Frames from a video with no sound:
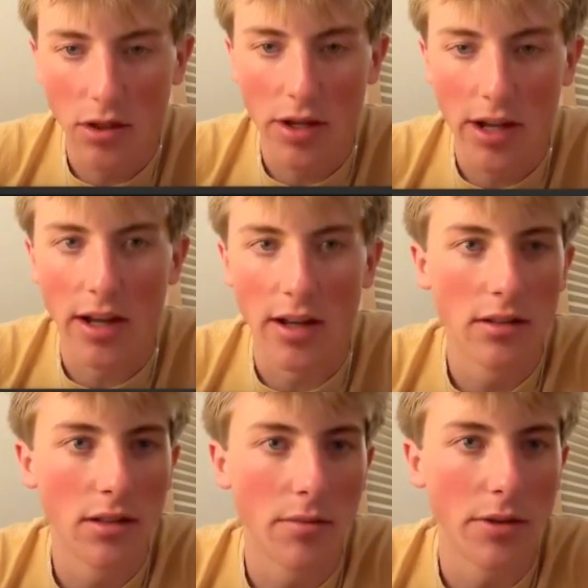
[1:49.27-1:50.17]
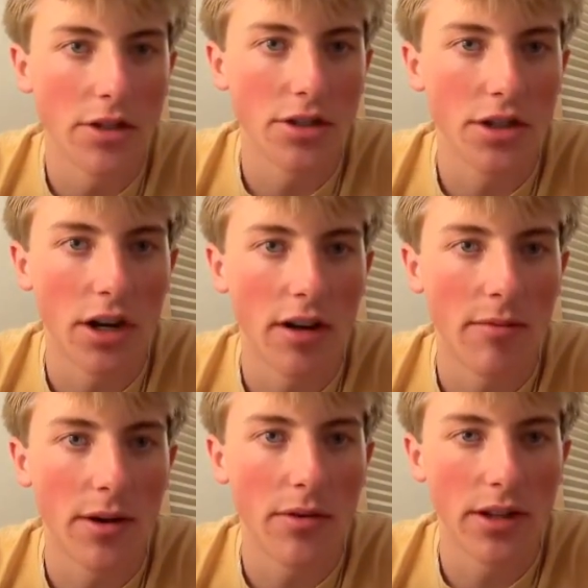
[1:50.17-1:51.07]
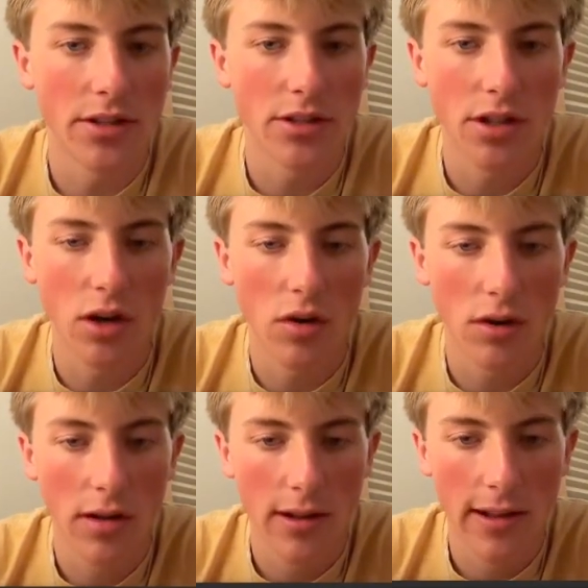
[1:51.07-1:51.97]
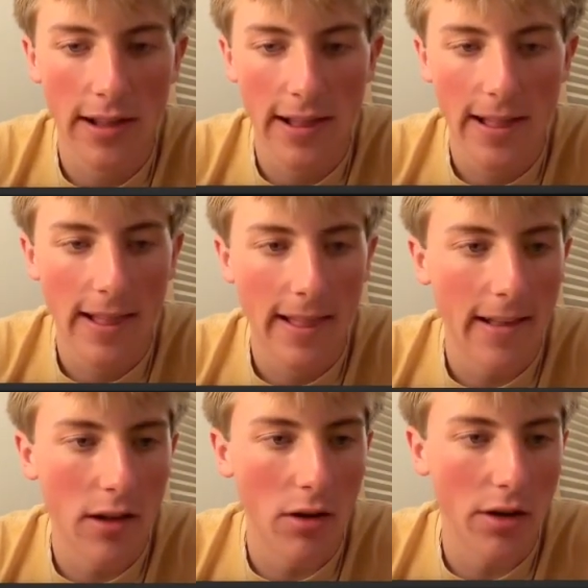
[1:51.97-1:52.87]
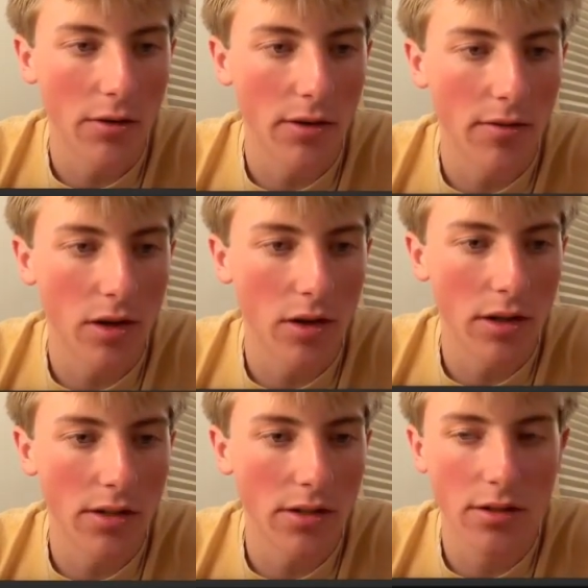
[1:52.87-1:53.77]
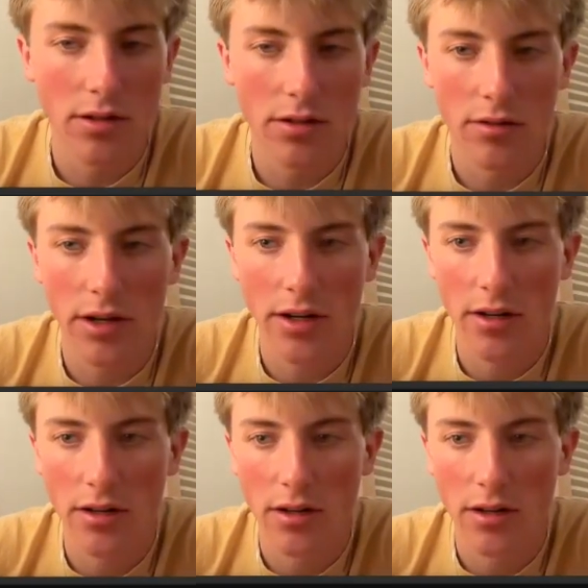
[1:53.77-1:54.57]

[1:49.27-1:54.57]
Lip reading: yeah, let me just start off by doing this. So I'll get rid of all this right here.